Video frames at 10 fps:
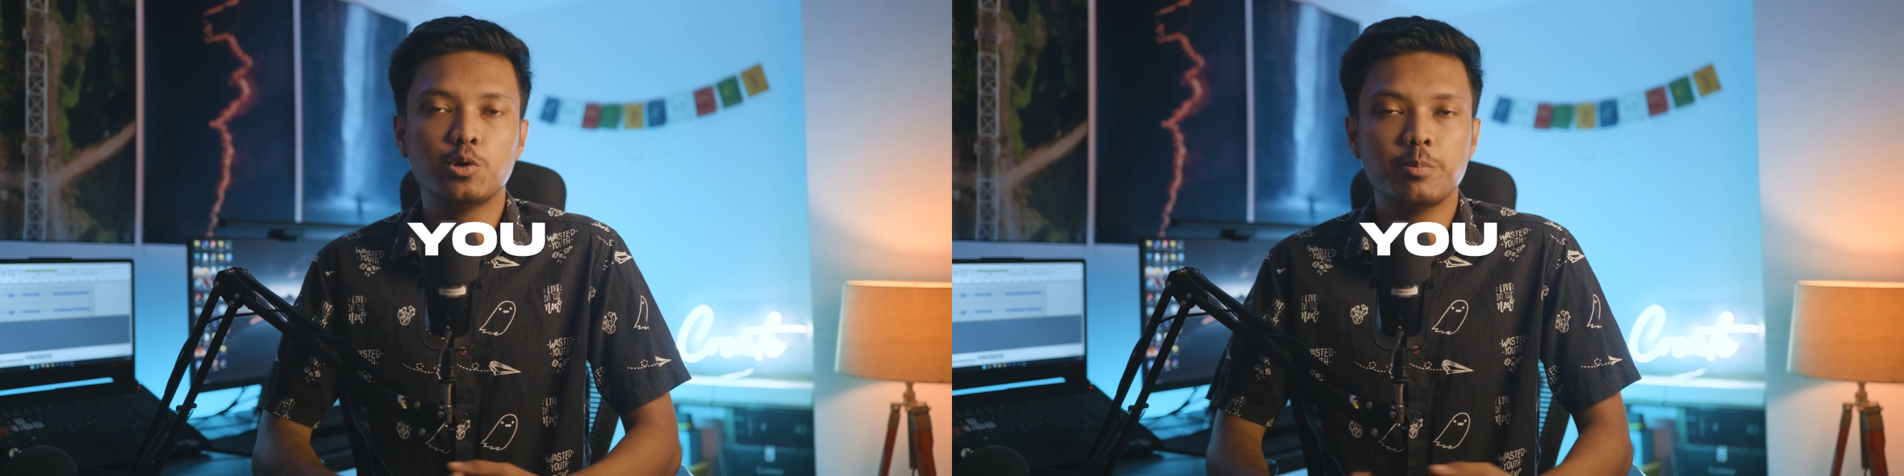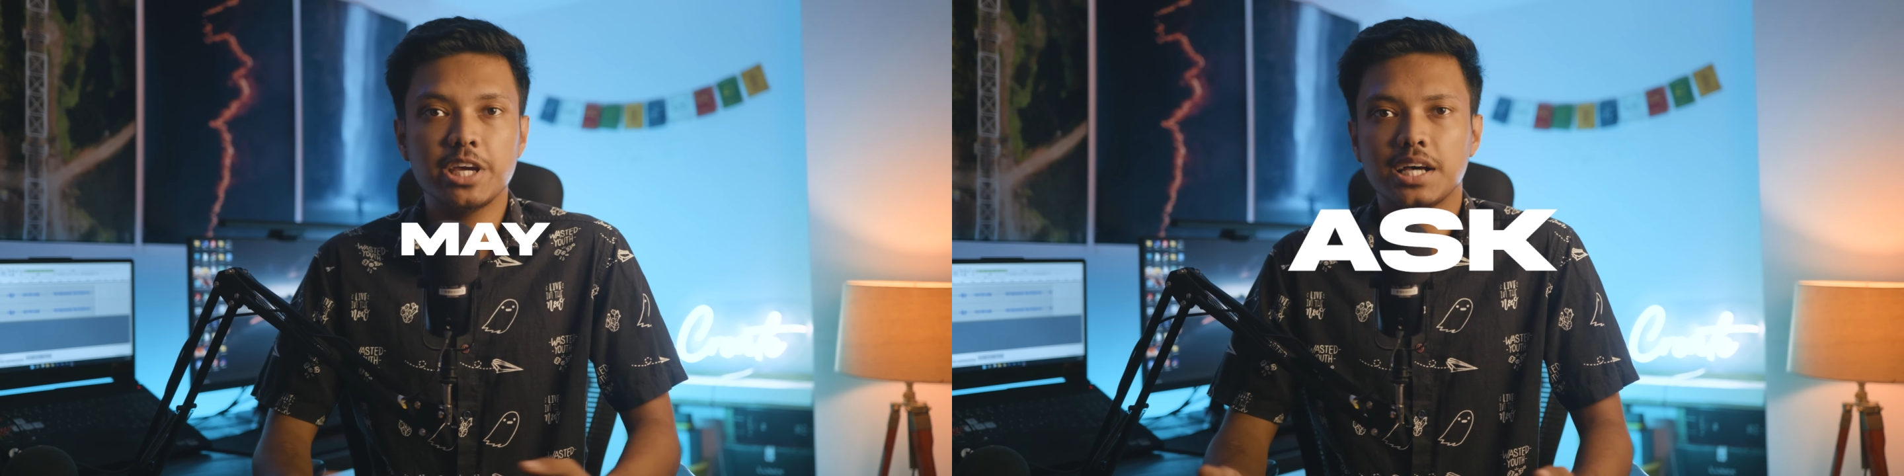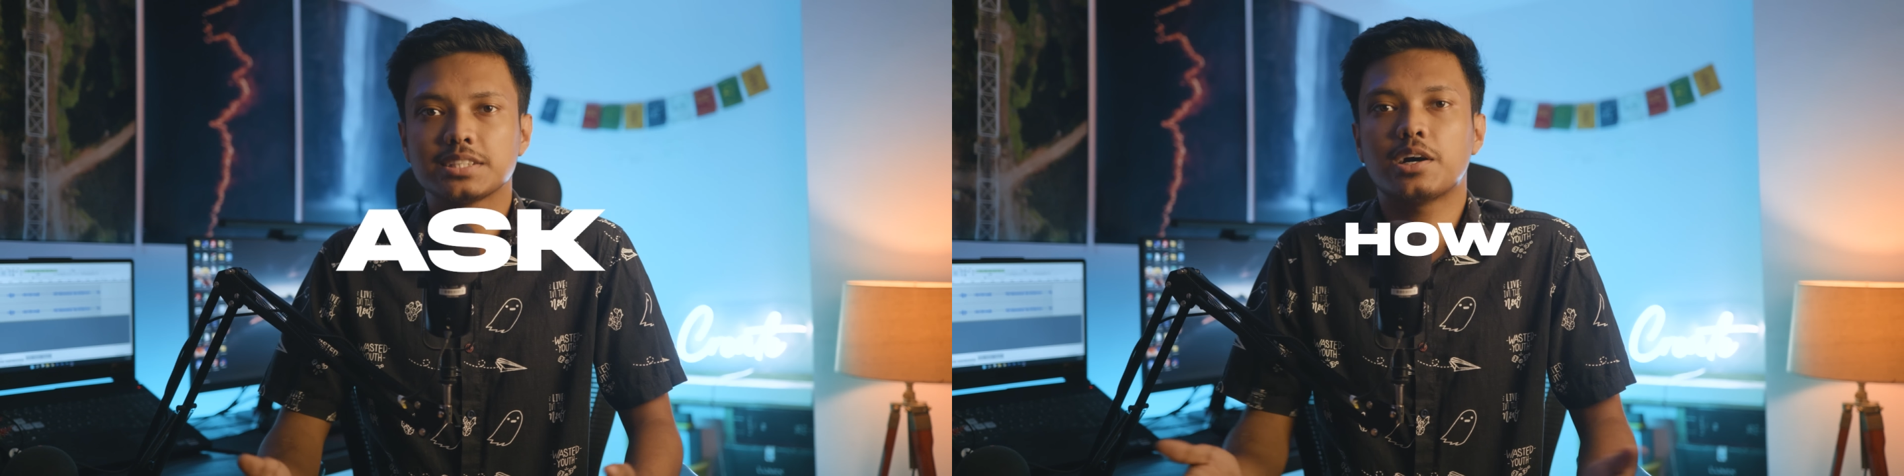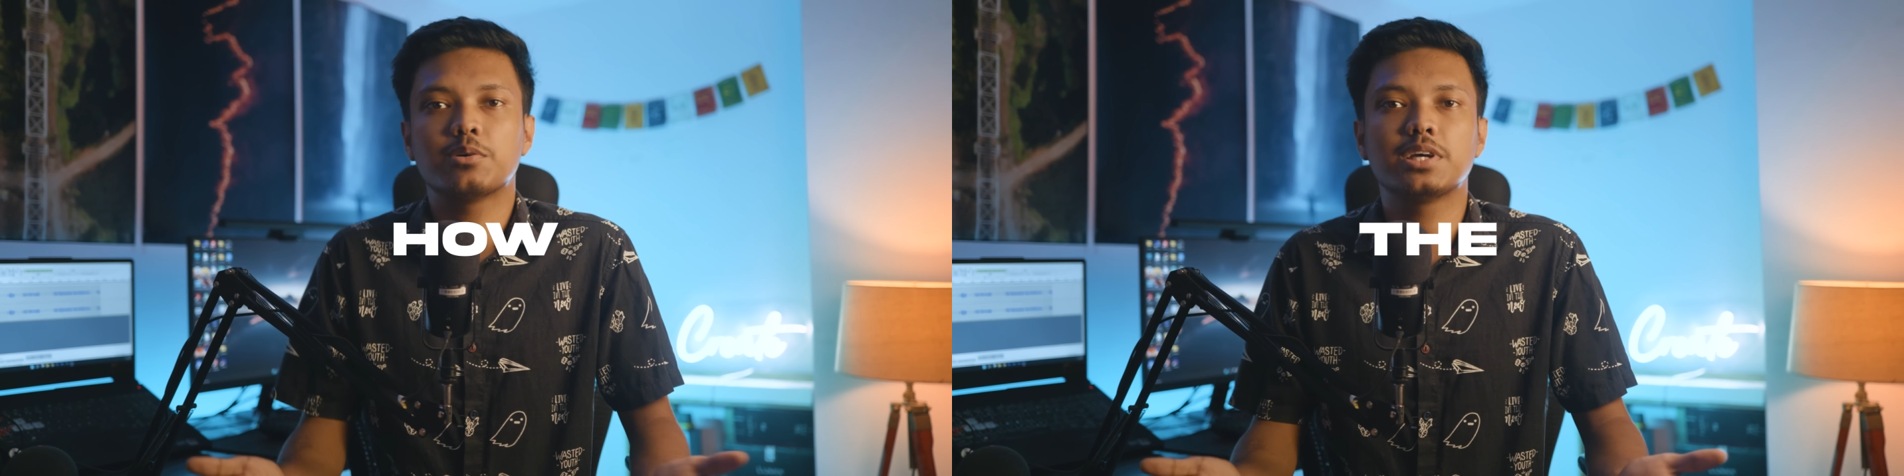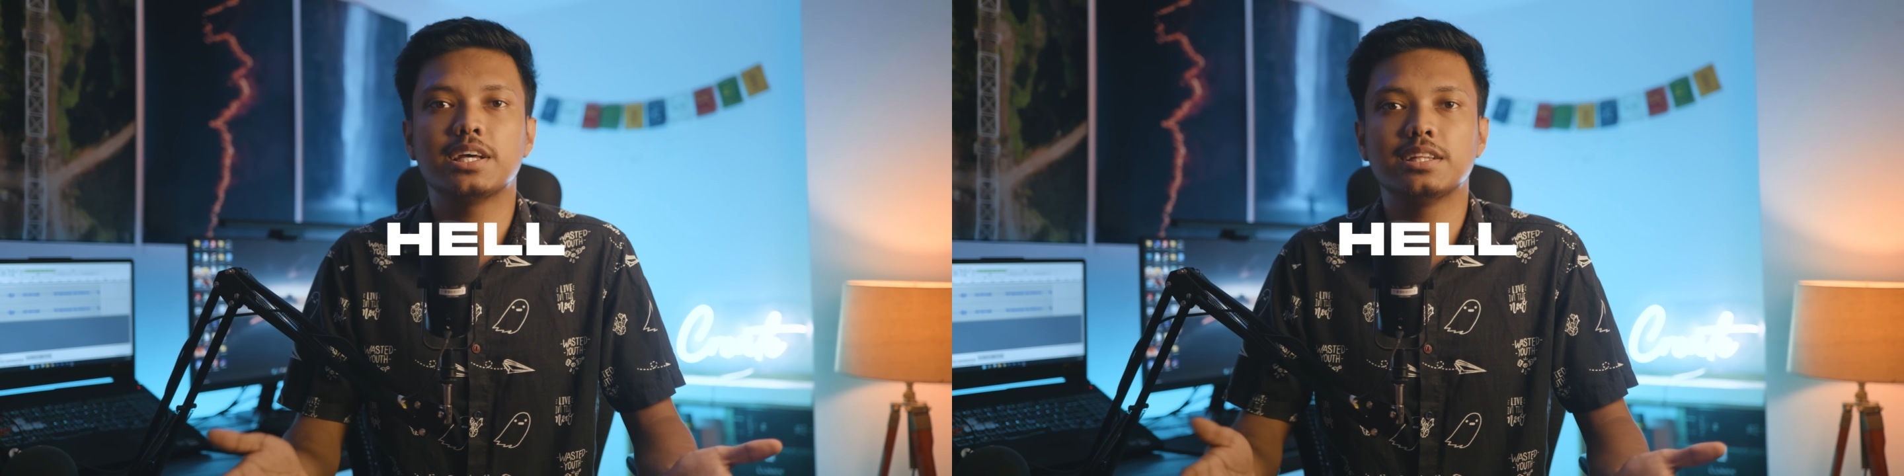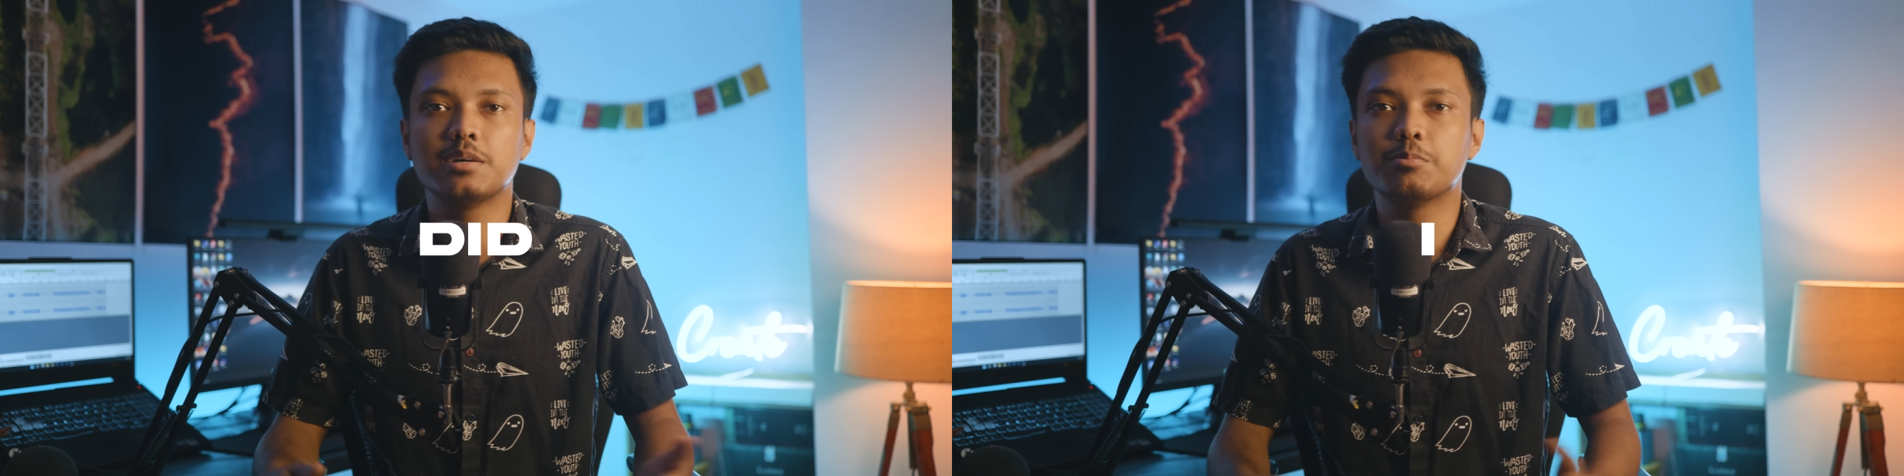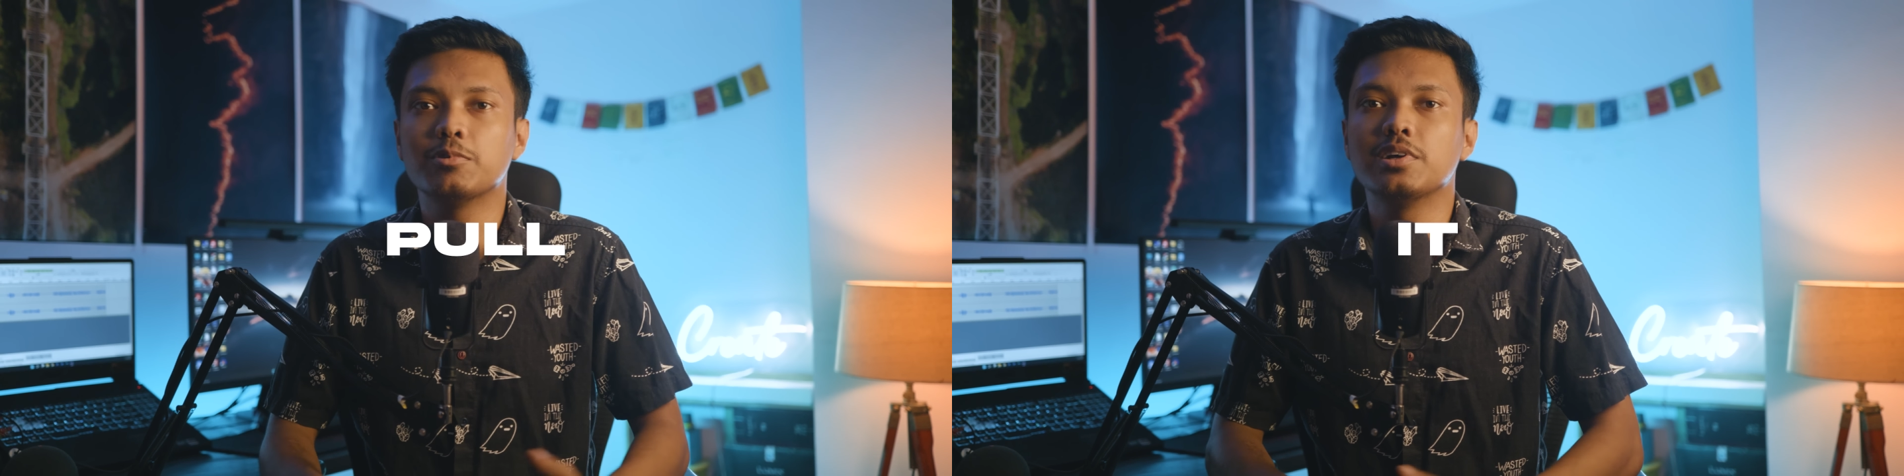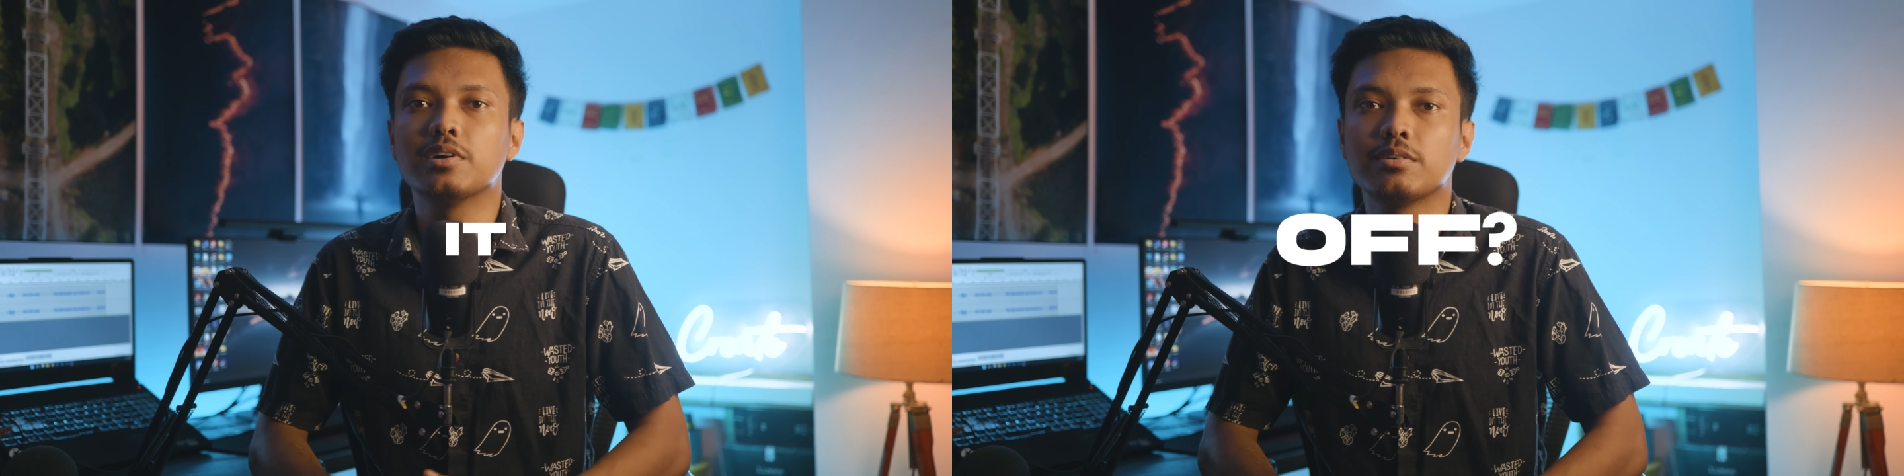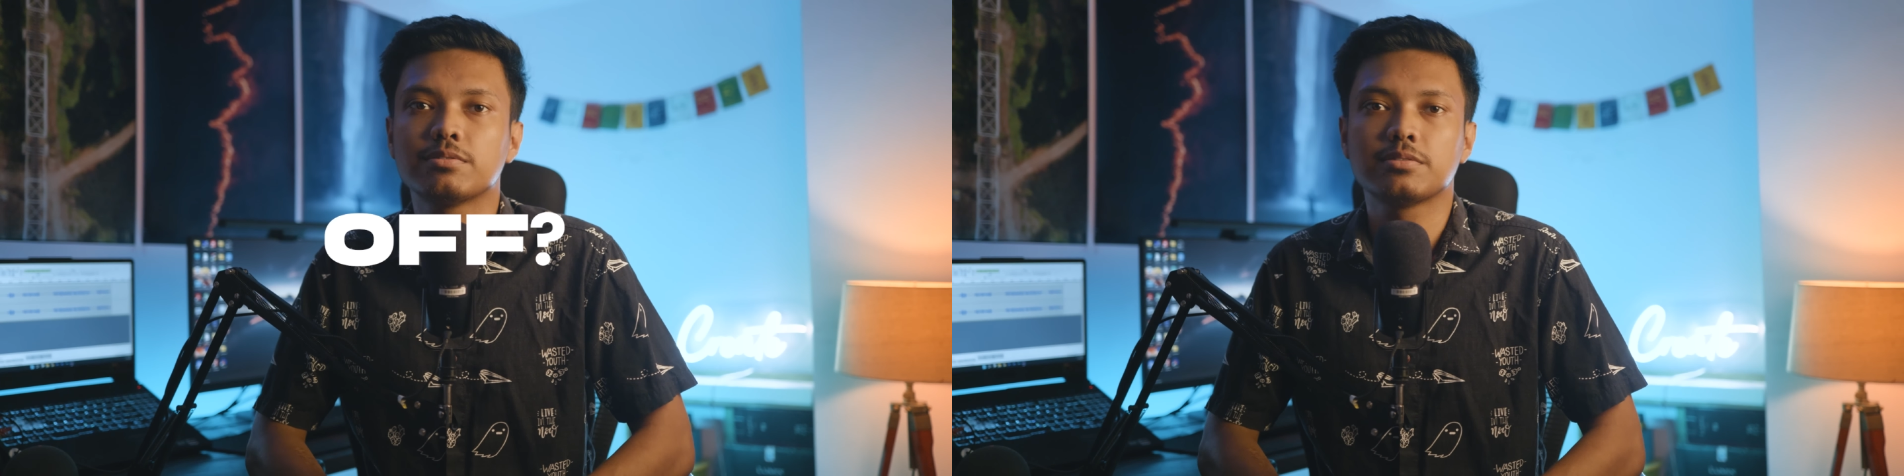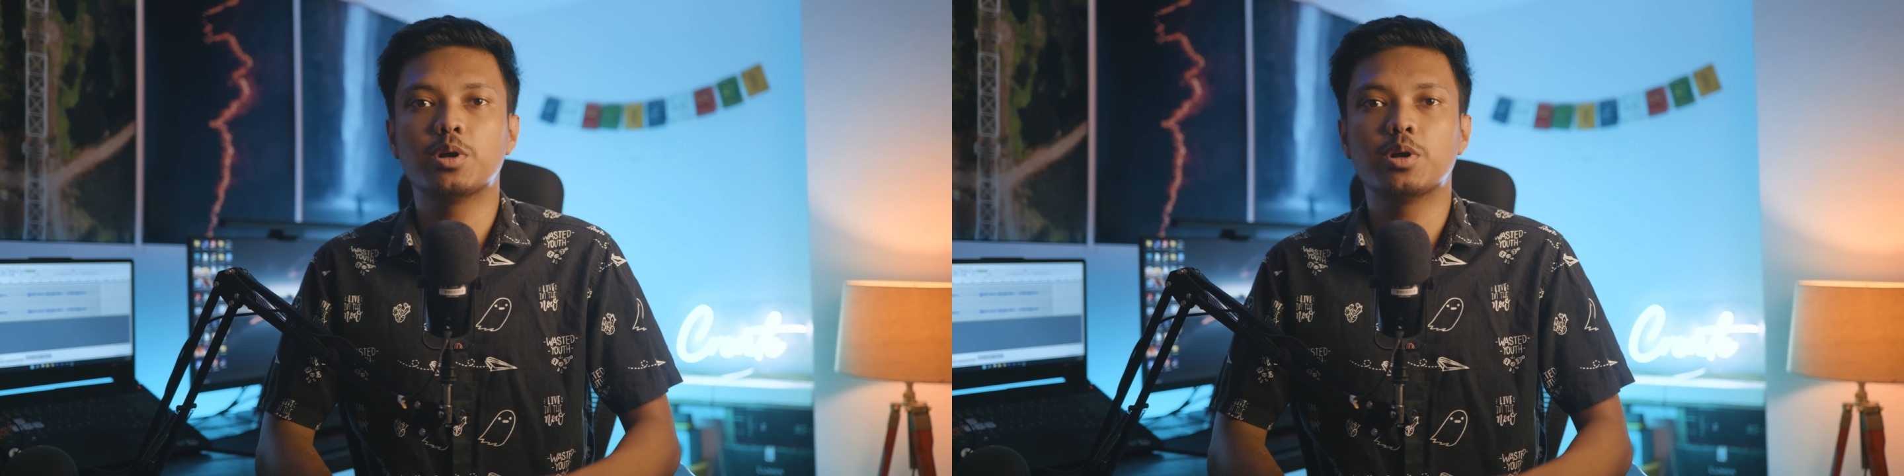you may ask, how the hell did I pull it off?